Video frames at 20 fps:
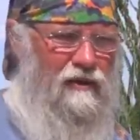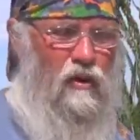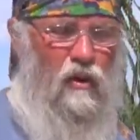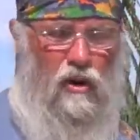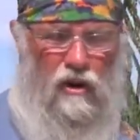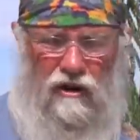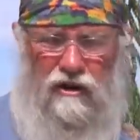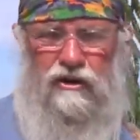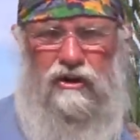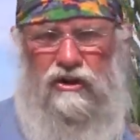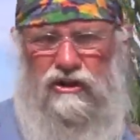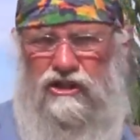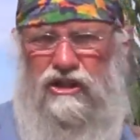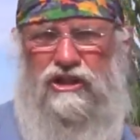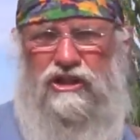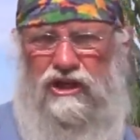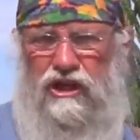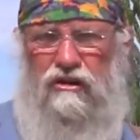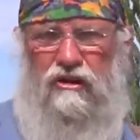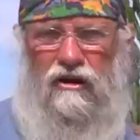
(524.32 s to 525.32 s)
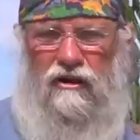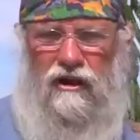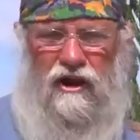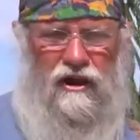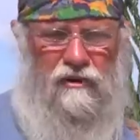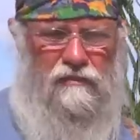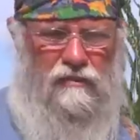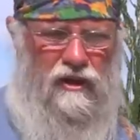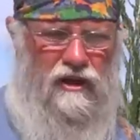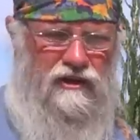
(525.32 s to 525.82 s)
or use a cigarette
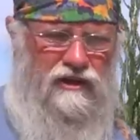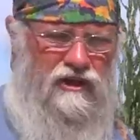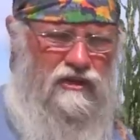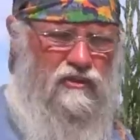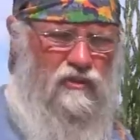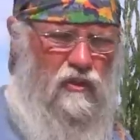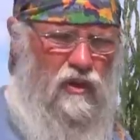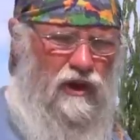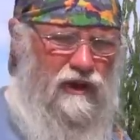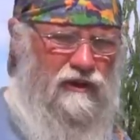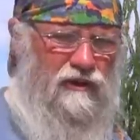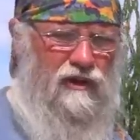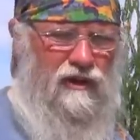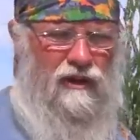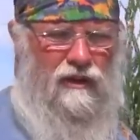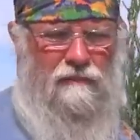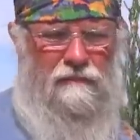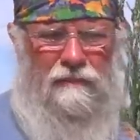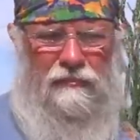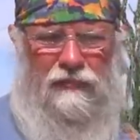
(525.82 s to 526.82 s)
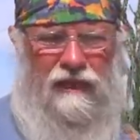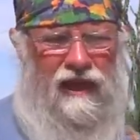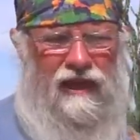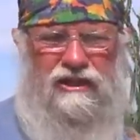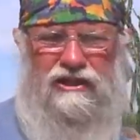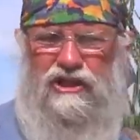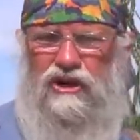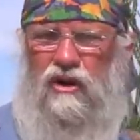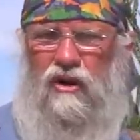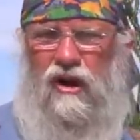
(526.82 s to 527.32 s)
lighter plug, either one.
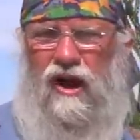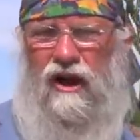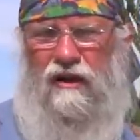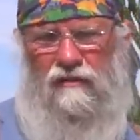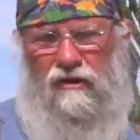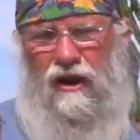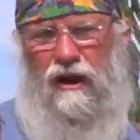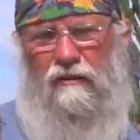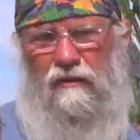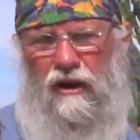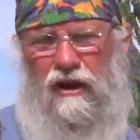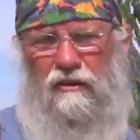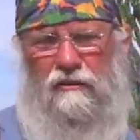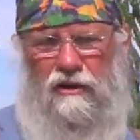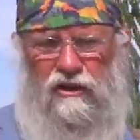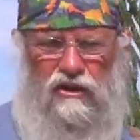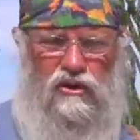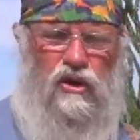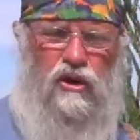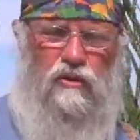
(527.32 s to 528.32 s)
And so I recommend the